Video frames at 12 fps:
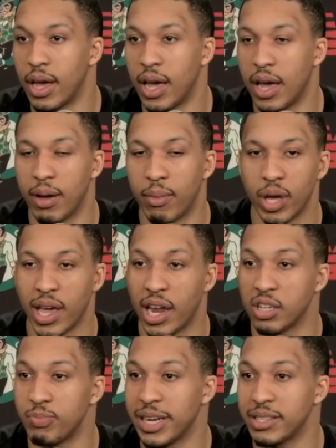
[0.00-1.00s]
and we
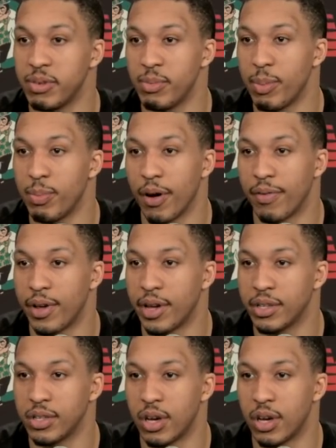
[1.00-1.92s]
can't expect them to be perfect.